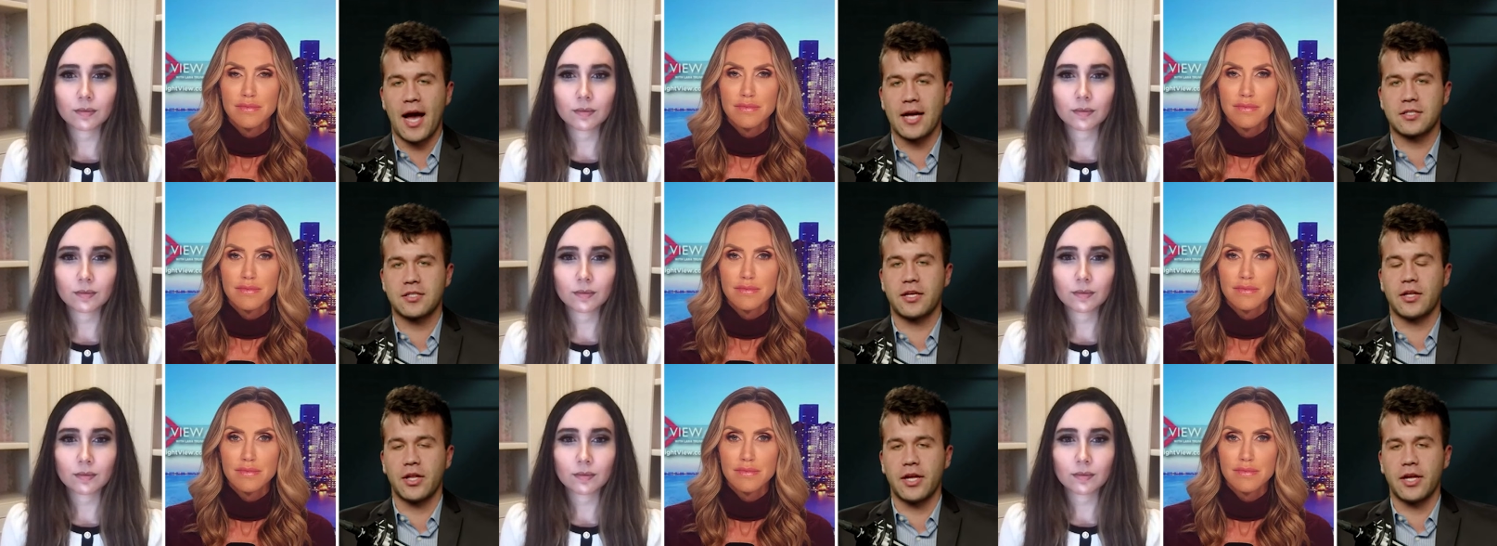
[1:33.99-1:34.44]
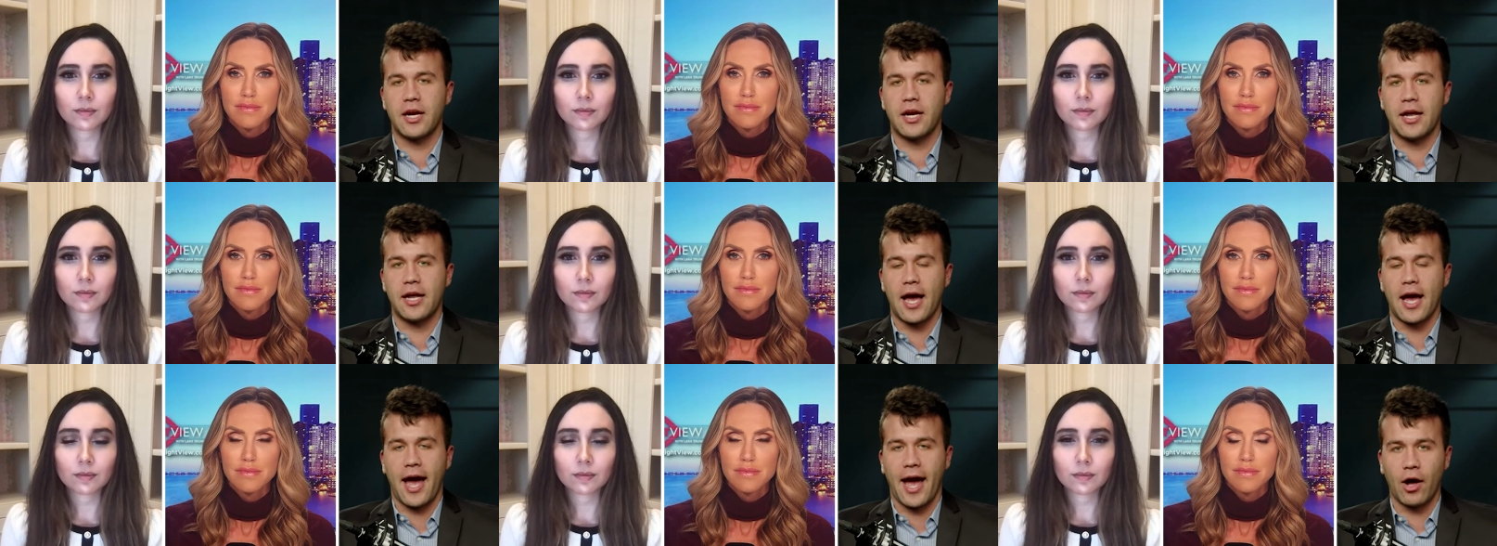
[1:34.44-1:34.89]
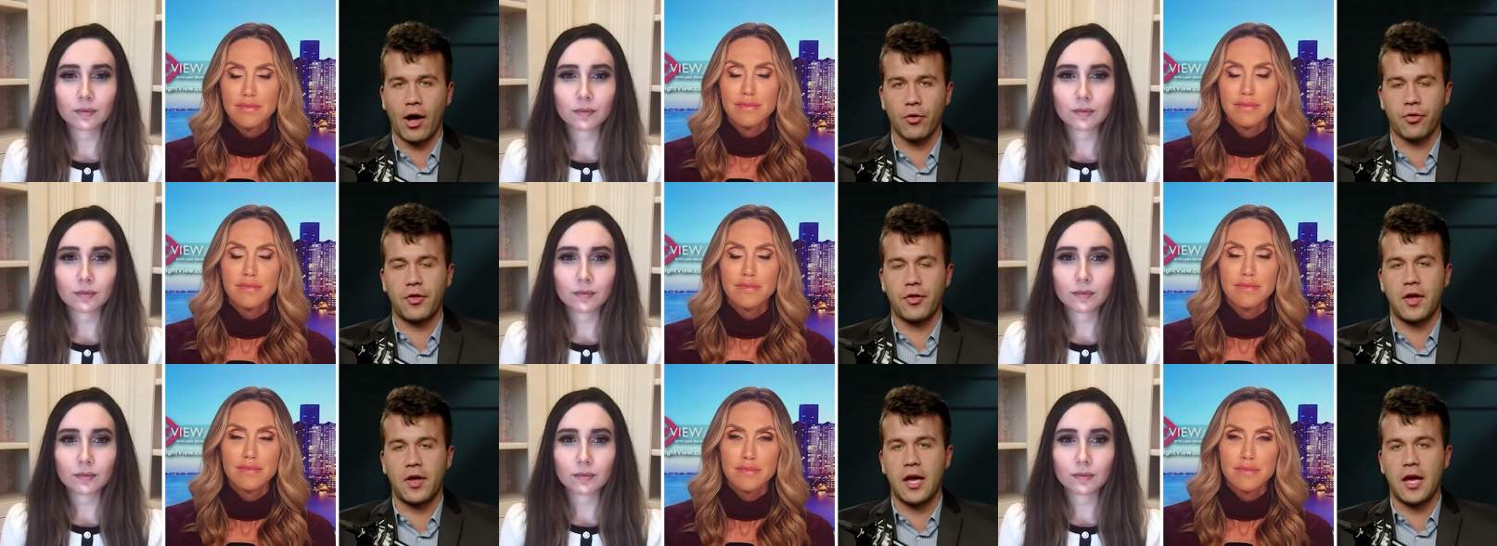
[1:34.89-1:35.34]
Speaker 1: masculinity, a
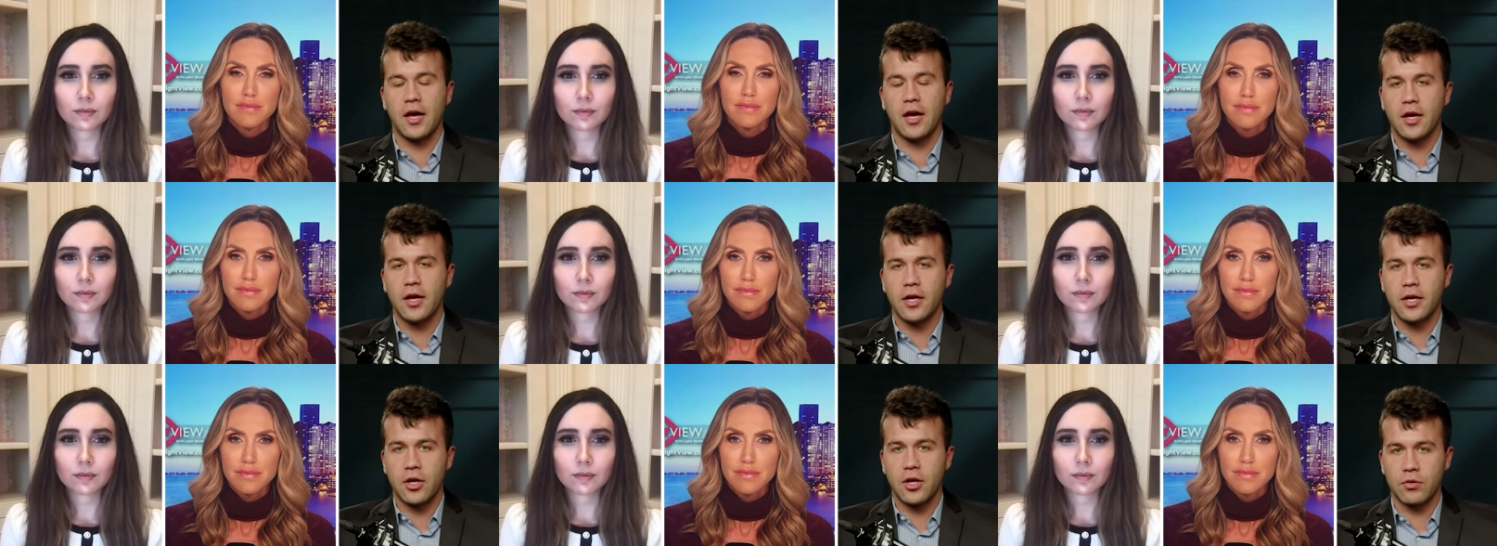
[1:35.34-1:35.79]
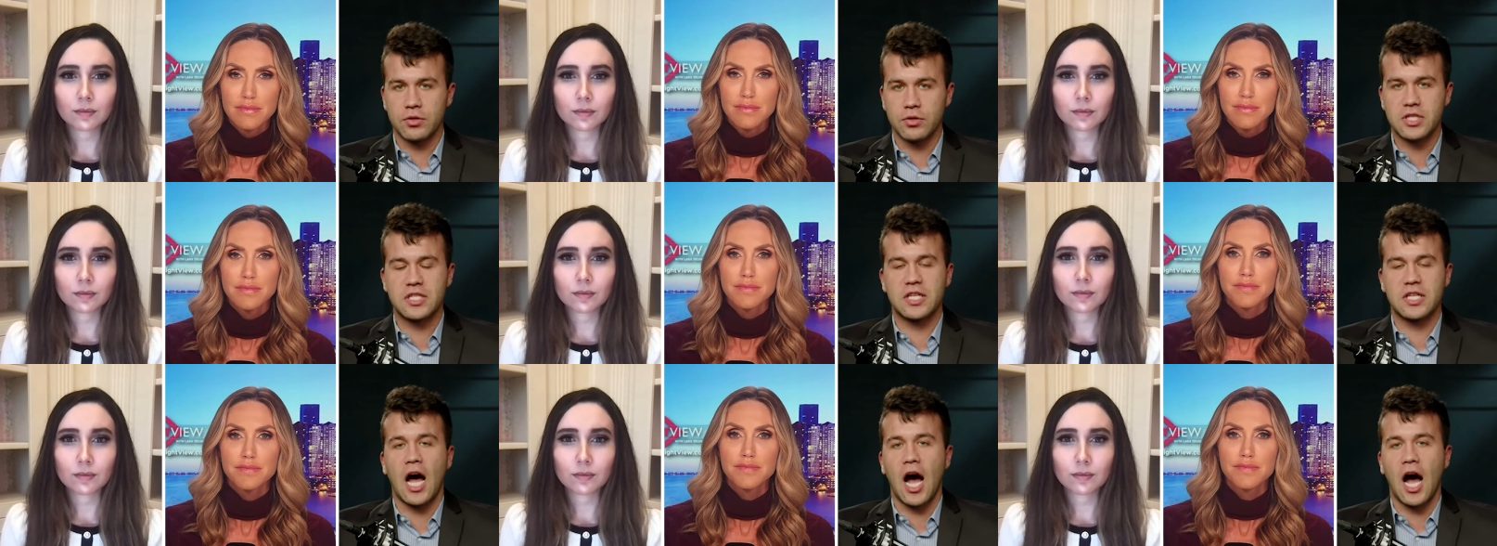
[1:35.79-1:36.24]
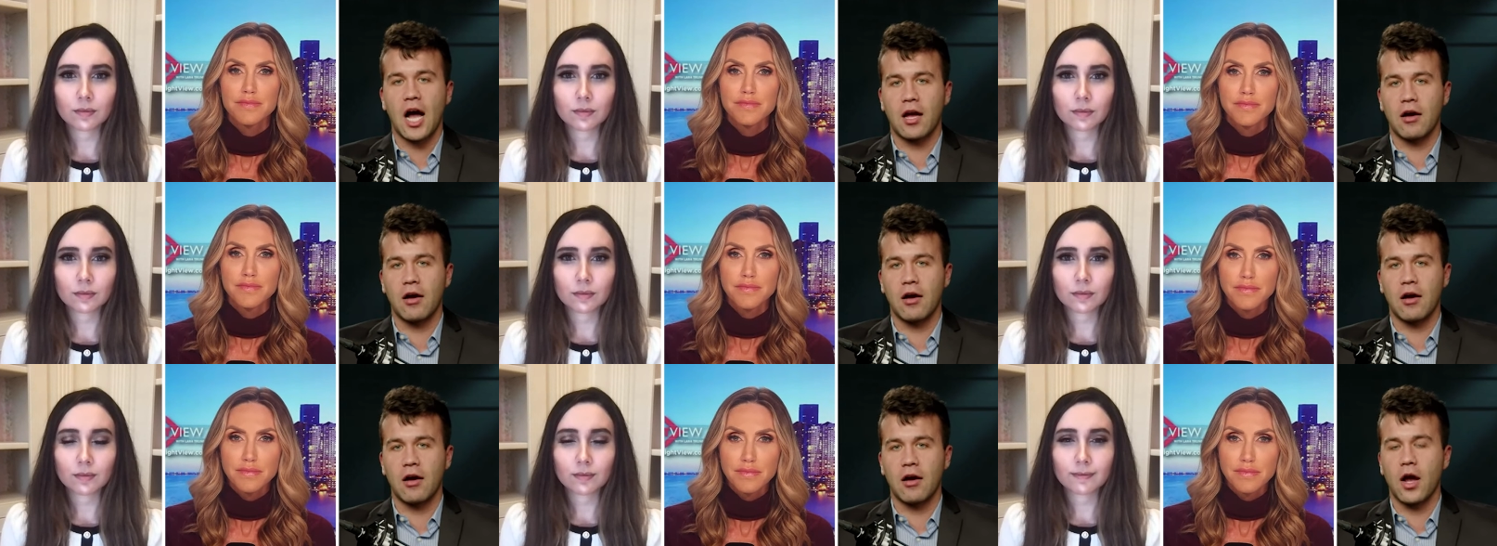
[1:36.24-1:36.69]
healthy you know stock
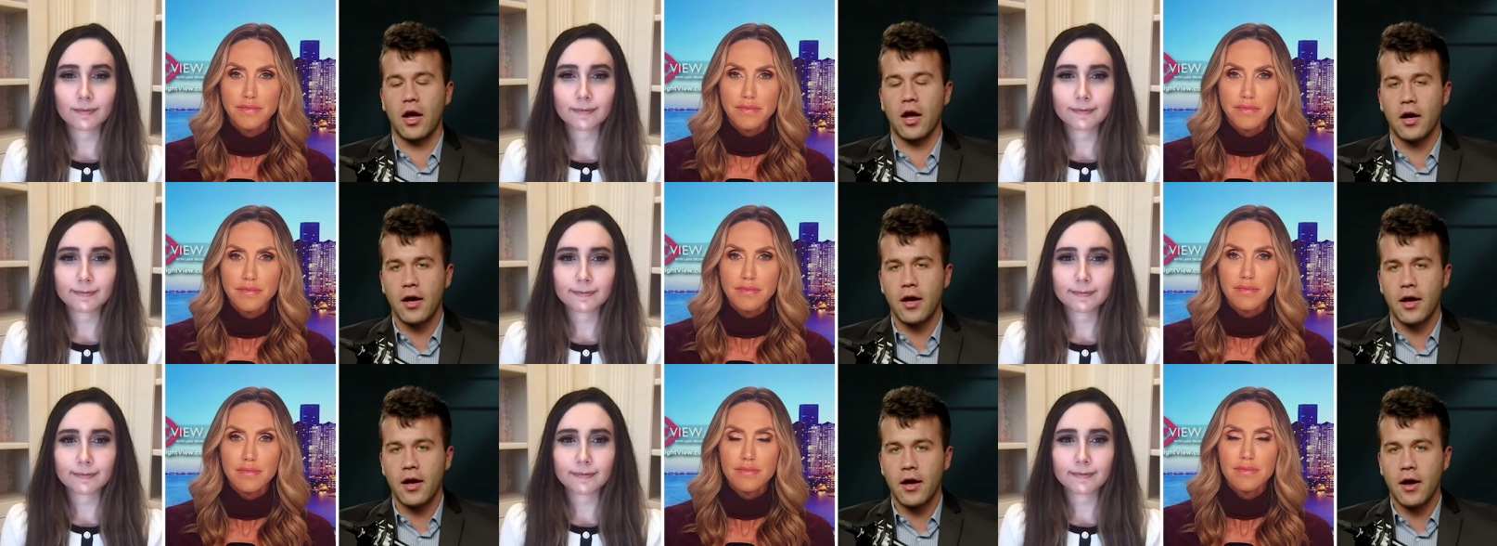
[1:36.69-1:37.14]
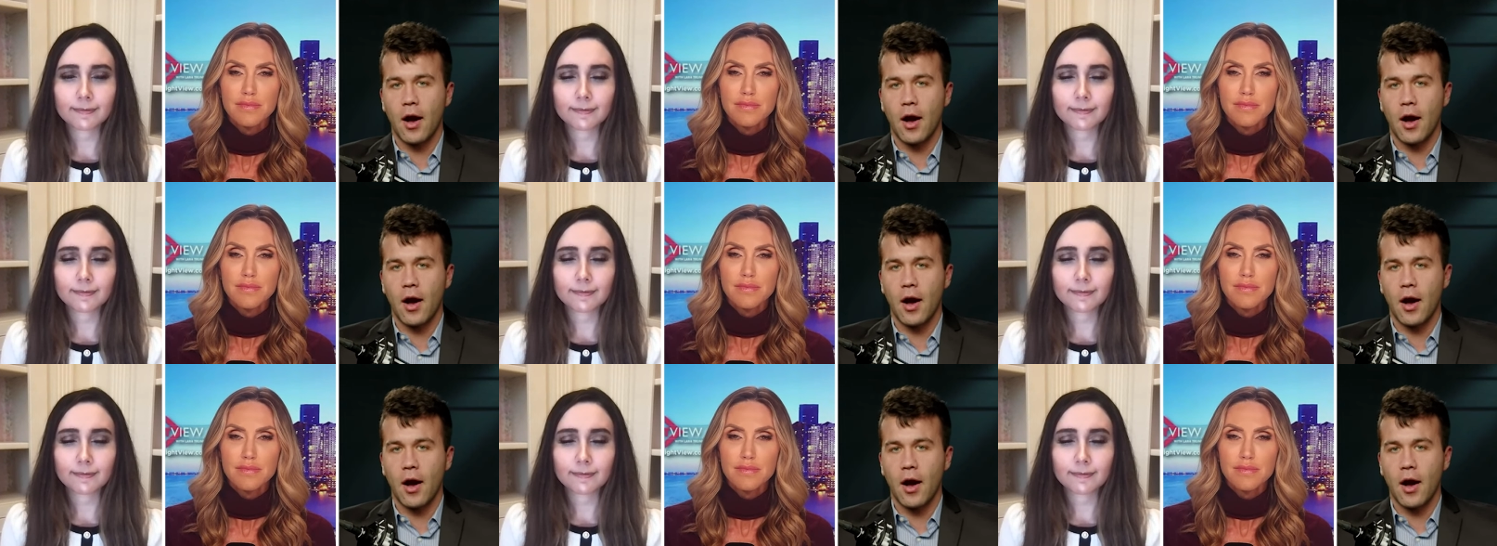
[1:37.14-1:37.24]
of young